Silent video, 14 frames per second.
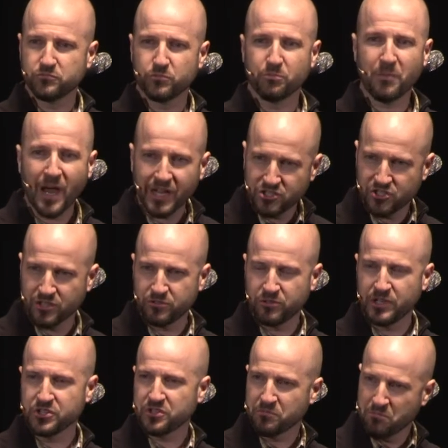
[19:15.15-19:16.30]
My
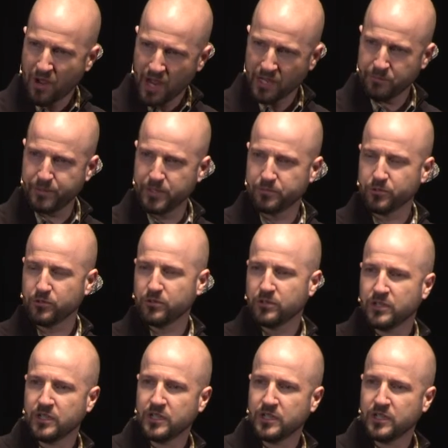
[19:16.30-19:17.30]
generation, my people.